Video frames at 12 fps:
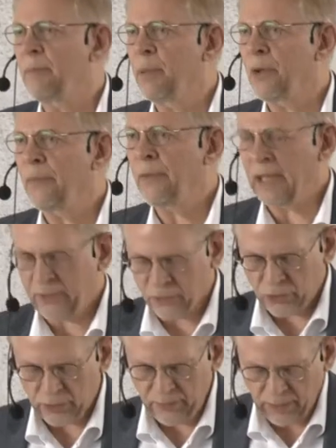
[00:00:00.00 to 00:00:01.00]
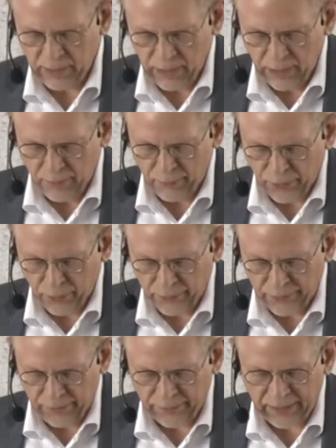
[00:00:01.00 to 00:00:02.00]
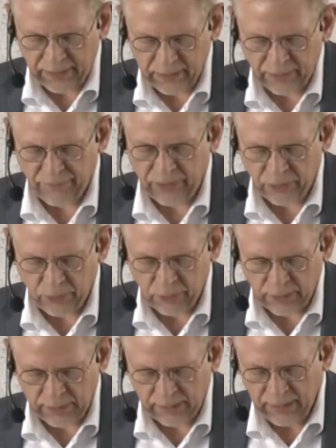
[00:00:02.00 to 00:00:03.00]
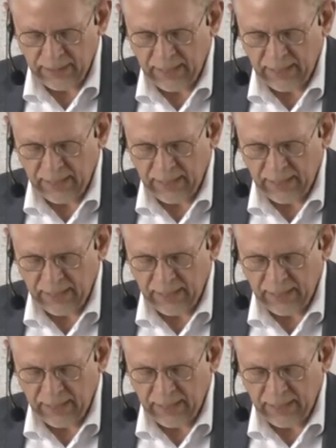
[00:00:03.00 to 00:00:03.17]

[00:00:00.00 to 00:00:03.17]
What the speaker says: perfection both of the individual